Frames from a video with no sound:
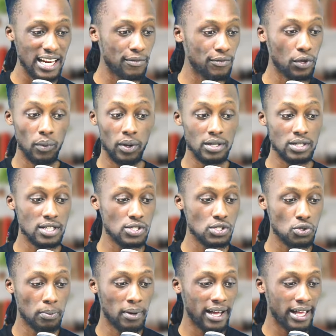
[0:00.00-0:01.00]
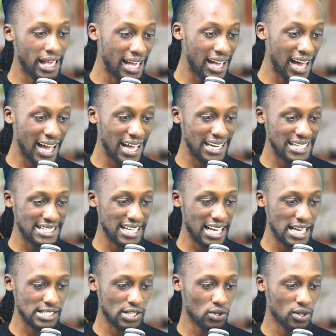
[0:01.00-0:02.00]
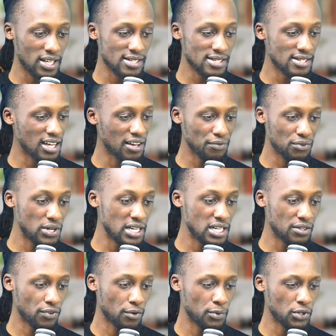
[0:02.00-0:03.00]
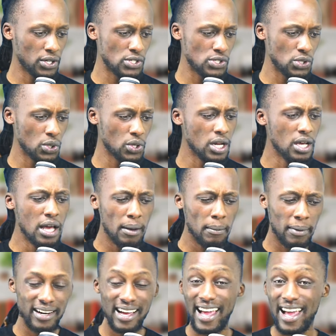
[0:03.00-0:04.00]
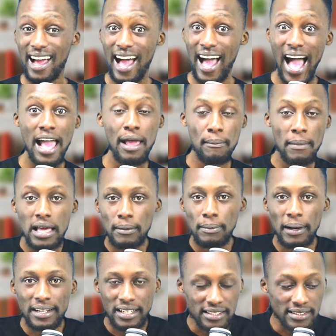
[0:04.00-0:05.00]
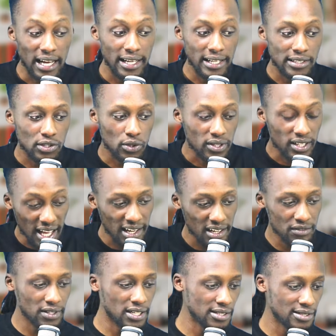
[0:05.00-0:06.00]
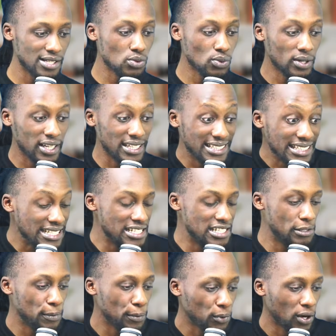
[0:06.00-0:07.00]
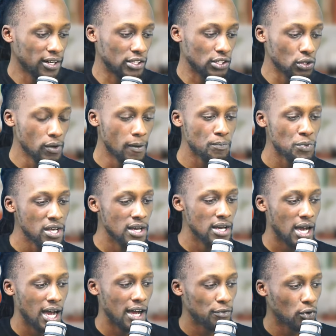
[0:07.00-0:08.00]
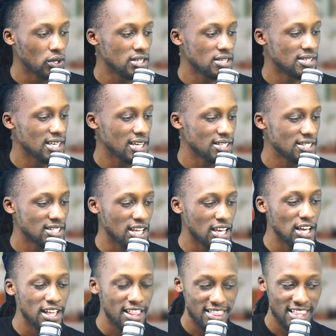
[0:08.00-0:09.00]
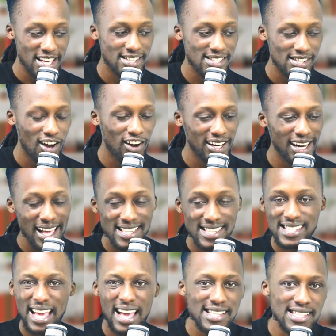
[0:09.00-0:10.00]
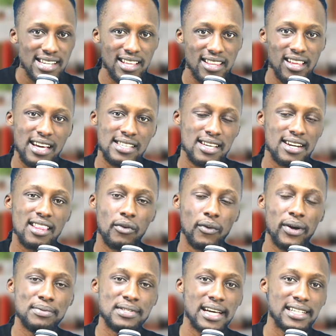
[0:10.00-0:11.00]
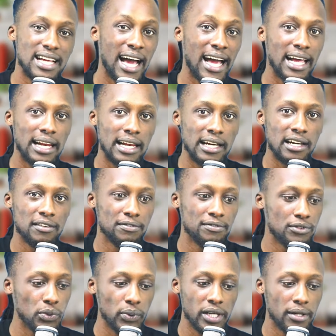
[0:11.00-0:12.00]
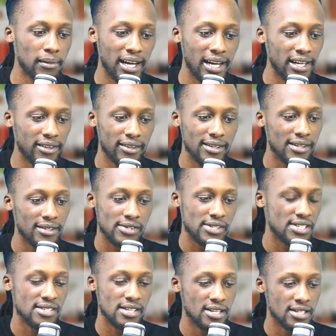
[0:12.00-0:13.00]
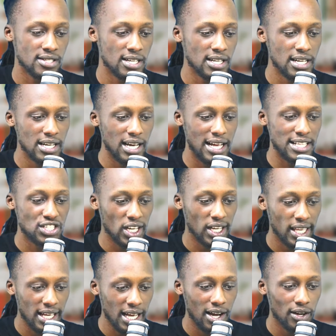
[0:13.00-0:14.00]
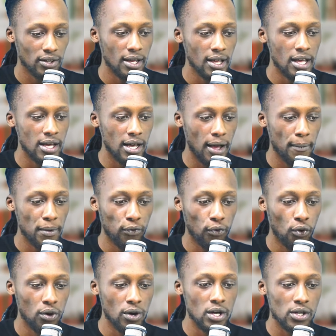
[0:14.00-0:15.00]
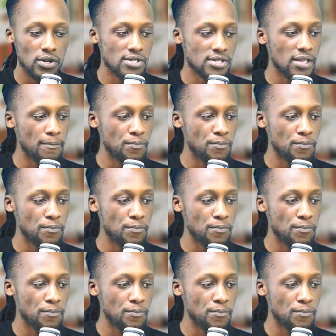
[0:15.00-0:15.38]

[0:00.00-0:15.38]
if you want just to buy AI designs and all that stuff, Creative Fabrica is good. But I make my designs on Canva, and that's what I teach people how to do. I've already searched this on Etsy. Etsy is another website I love doing my research and checking out because